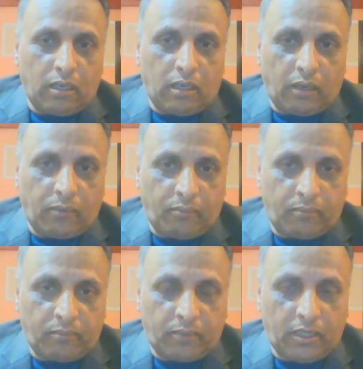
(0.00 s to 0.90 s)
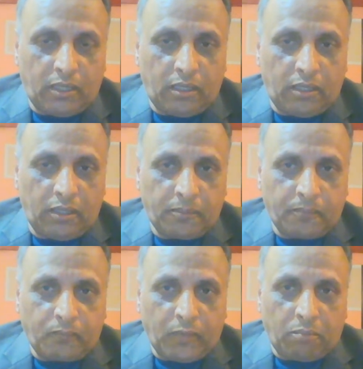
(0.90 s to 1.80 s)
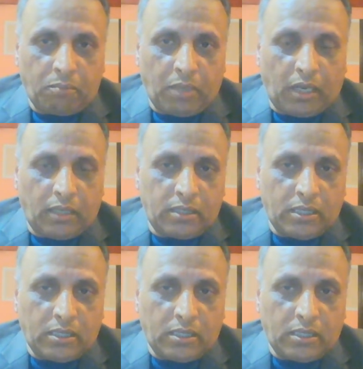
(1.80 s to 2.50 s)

of the because this